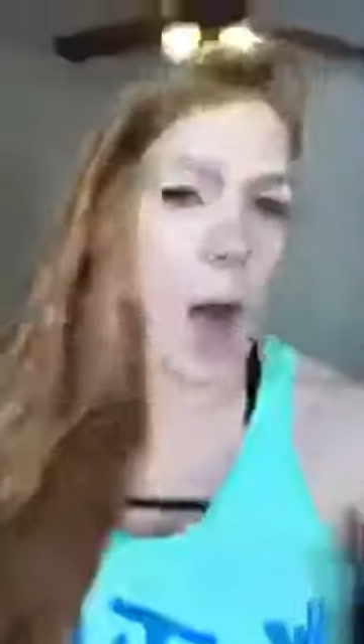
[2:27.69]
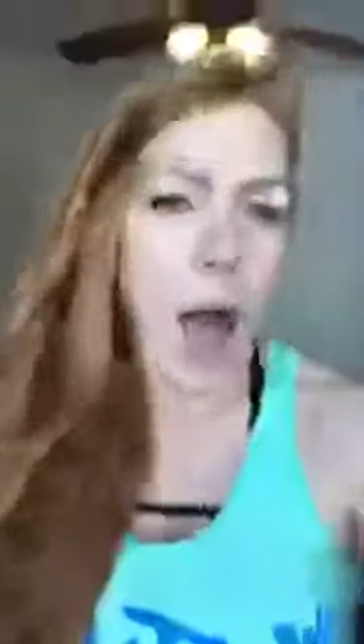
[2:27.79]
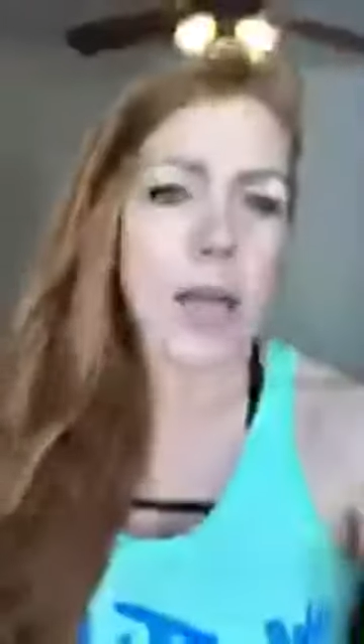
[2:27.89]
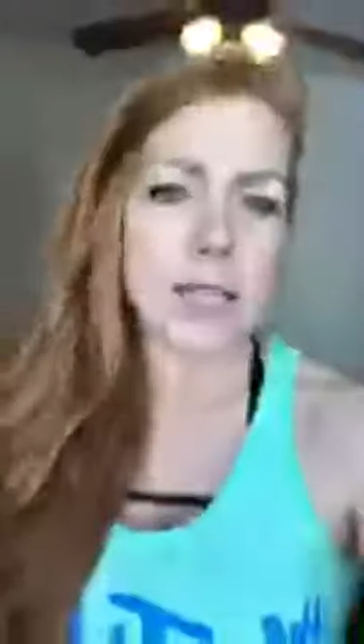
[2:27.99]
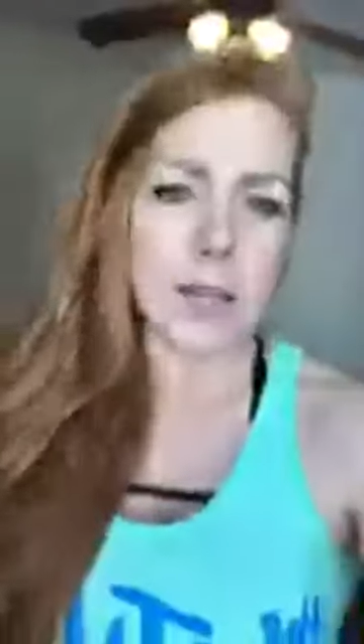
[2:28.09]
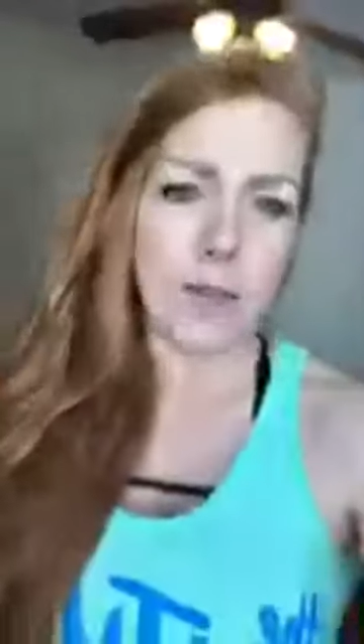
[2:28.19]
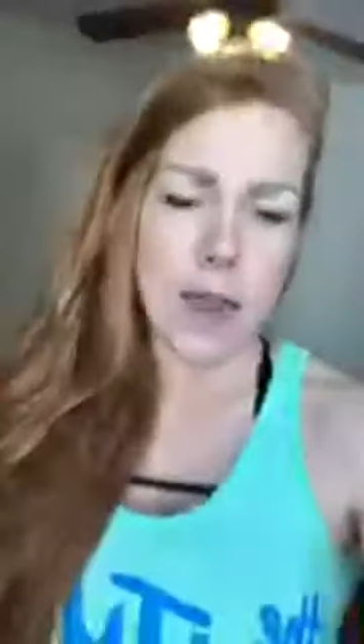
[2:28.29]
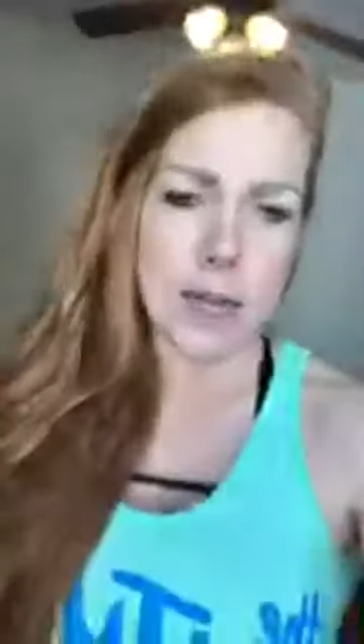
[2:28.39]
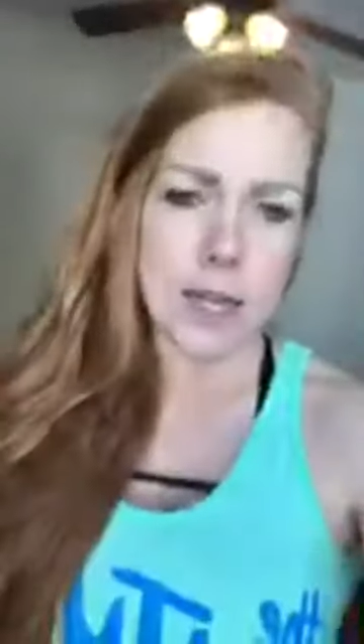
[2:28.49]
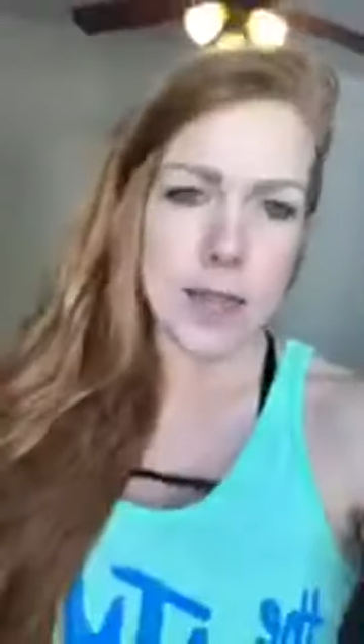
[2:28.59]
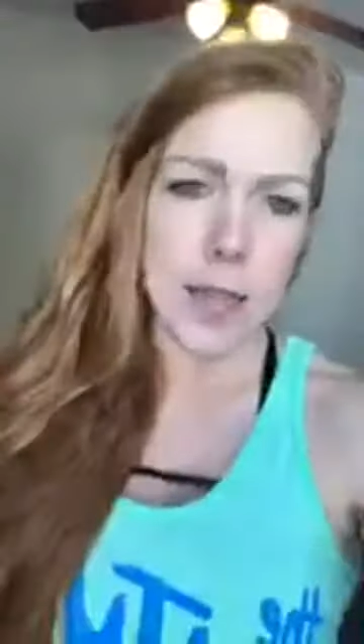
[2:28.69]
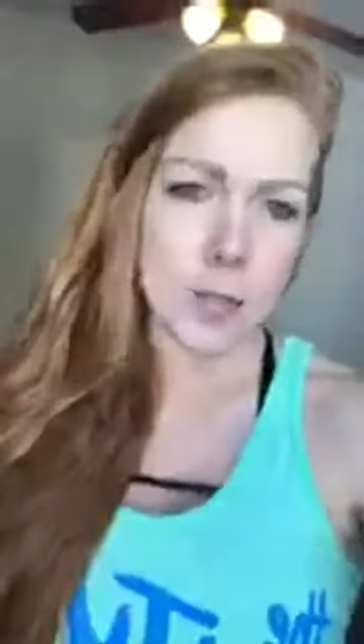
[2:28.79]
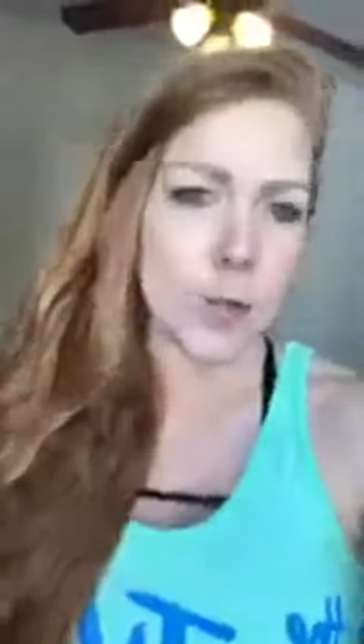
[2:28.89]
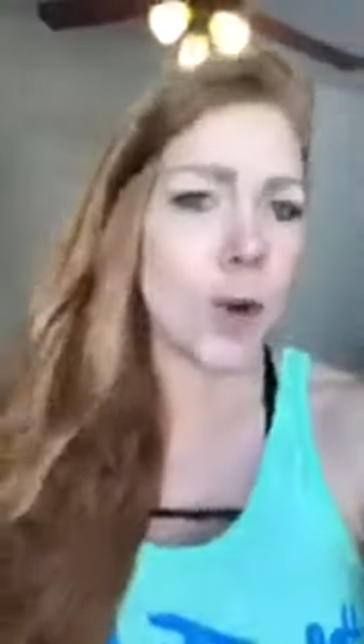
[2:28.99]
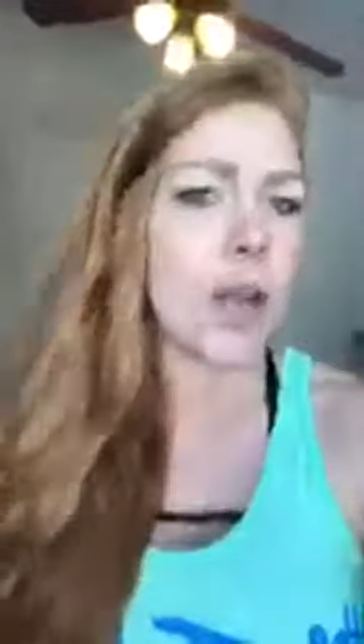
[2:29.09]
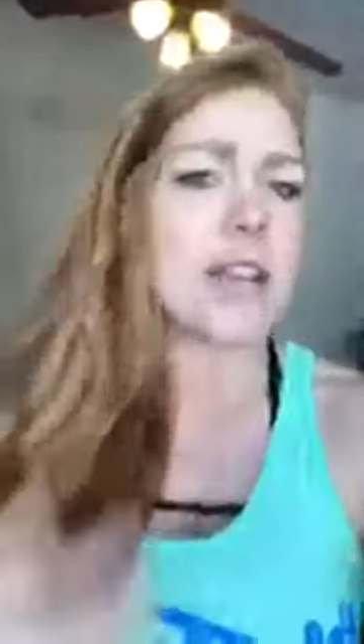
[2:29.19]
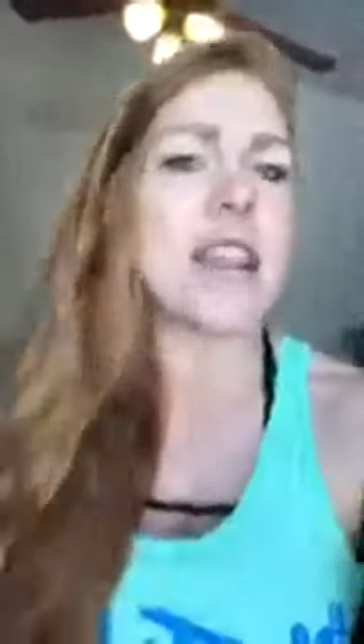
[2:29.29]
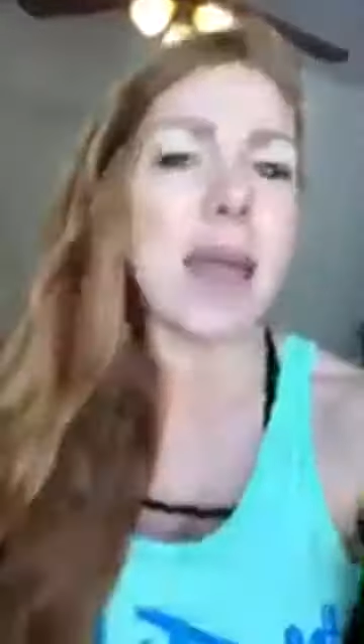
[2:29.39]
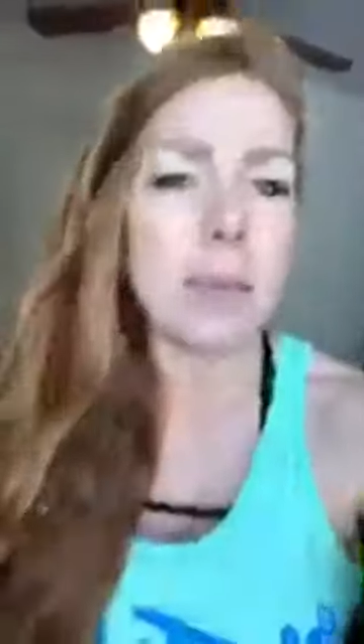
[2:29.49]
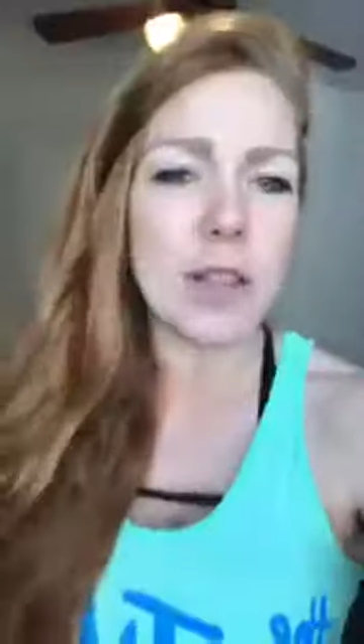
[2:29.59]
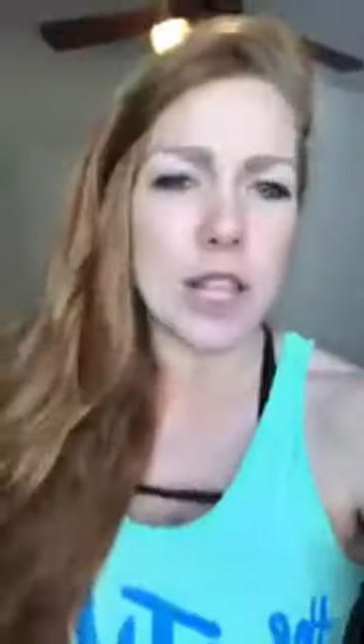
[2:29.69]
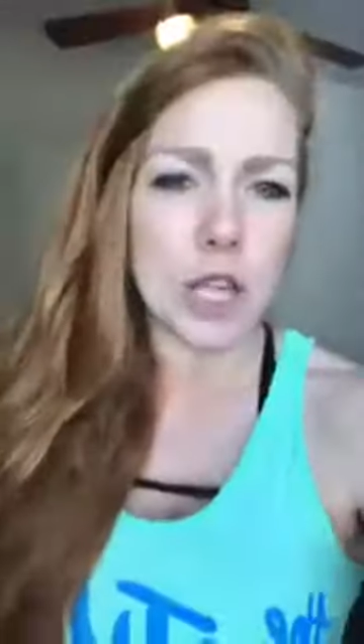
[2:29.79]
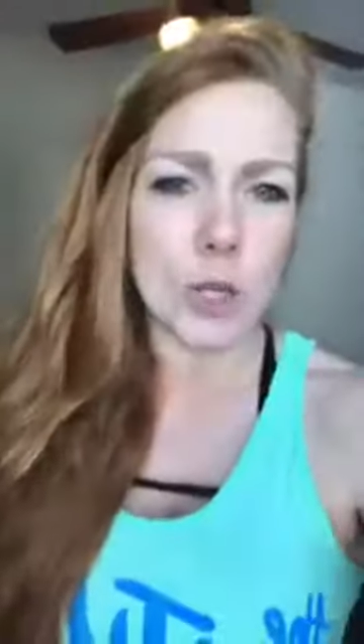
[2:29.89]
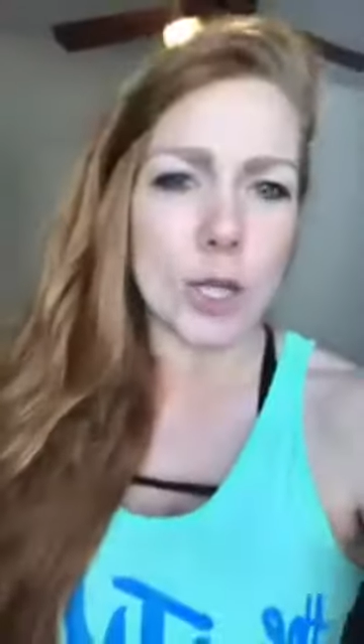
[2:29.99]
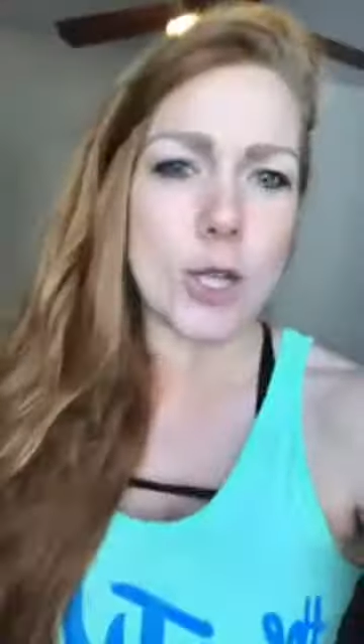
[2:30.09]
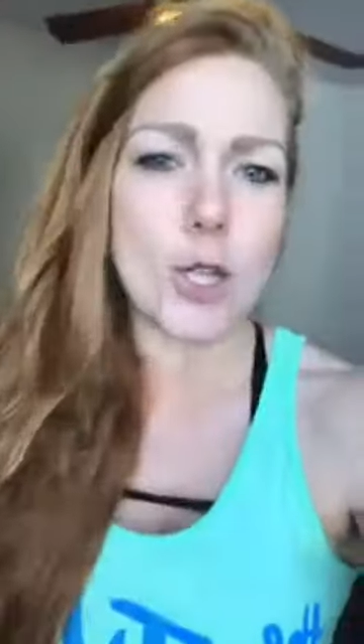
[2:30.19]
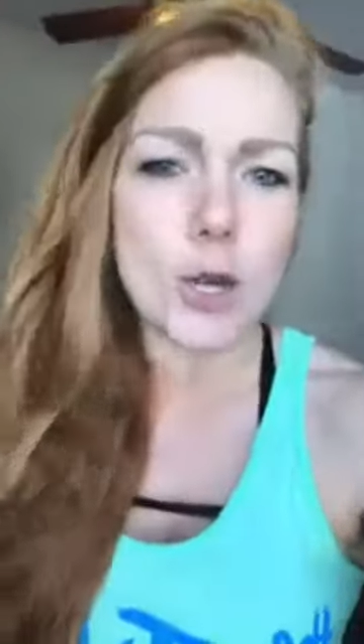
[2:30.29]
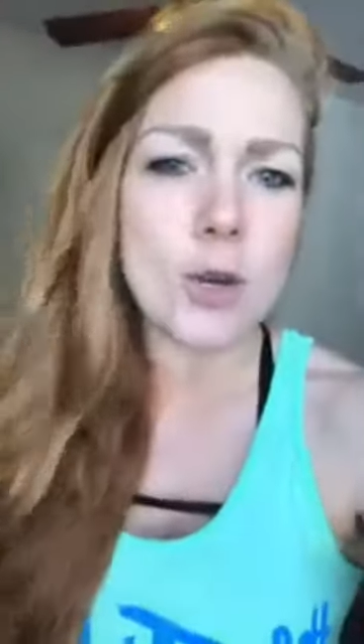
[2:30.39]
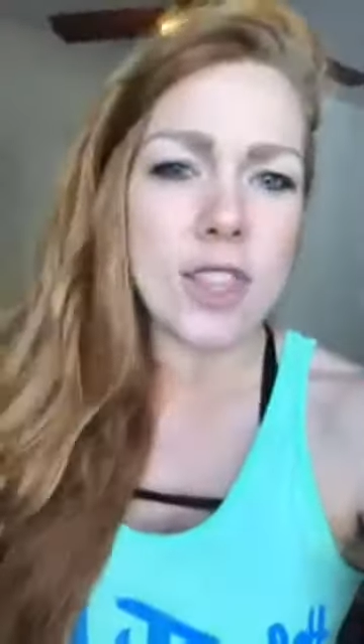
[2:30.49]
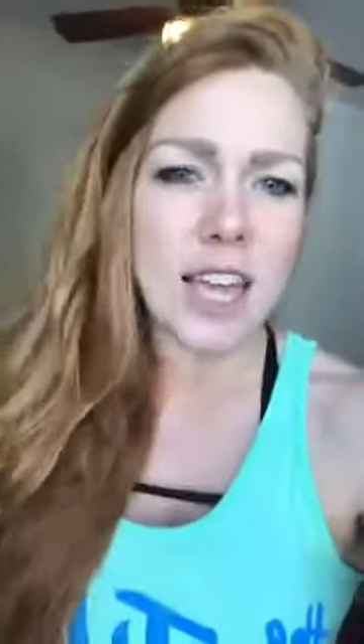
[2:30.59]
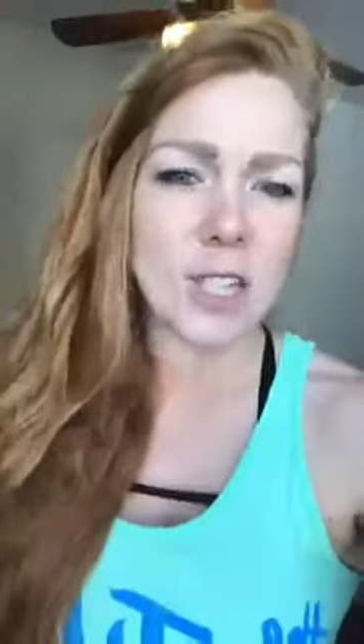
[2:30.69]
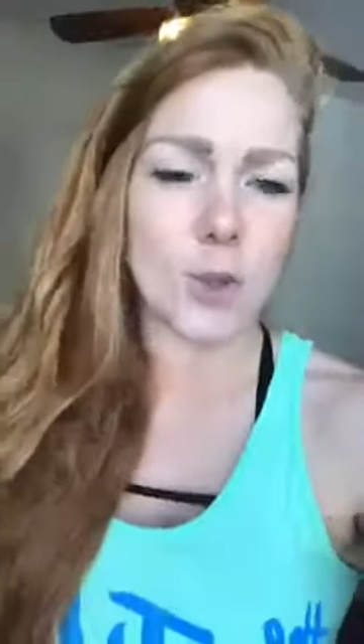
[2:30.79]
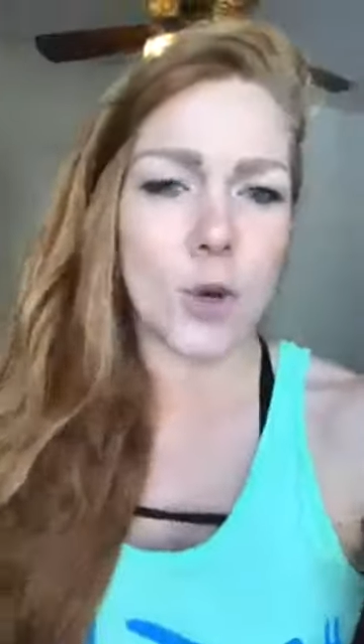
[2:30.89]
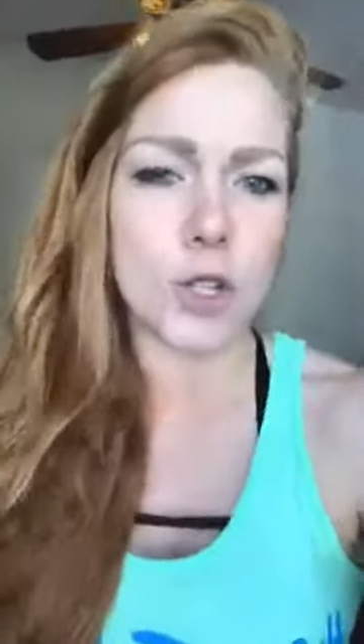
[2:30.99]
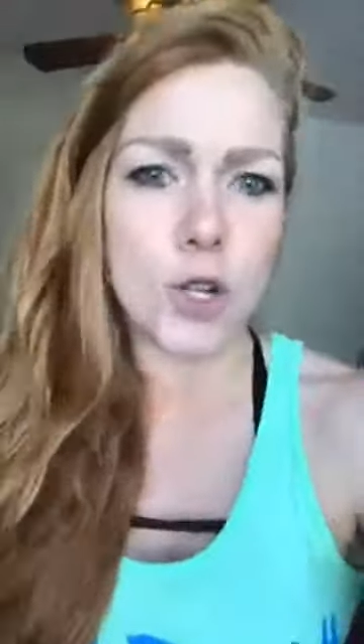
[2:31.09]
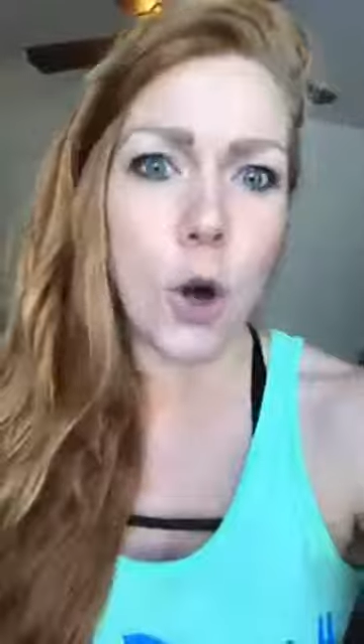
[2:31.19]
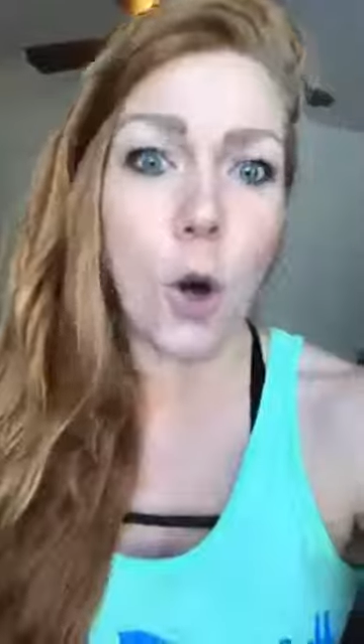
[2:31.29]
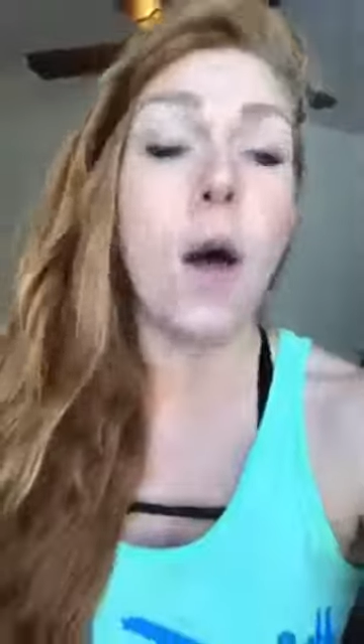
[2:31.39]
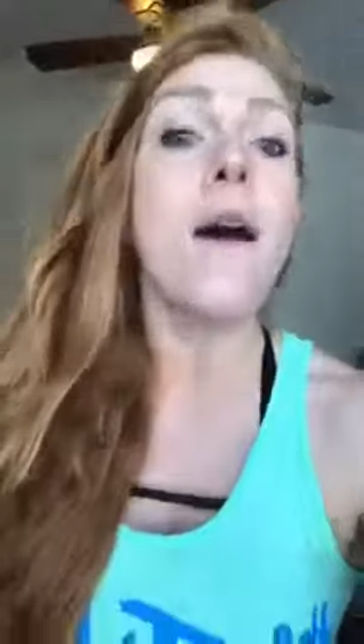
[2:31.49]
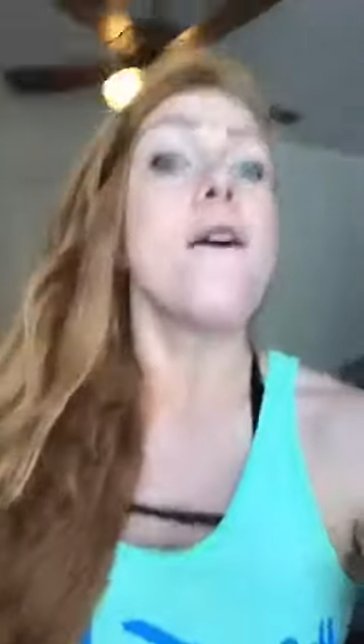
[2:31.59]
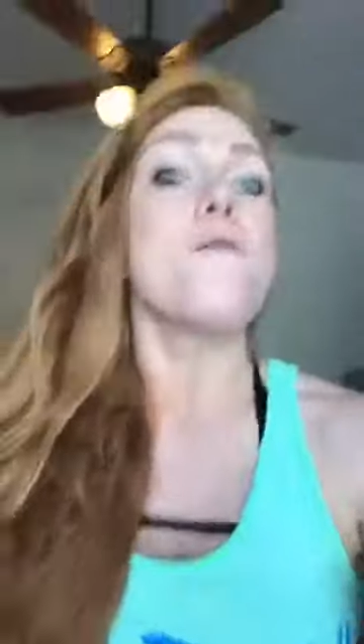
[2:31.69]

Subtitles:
positive end of things, who are enabling you to do things towards your goal,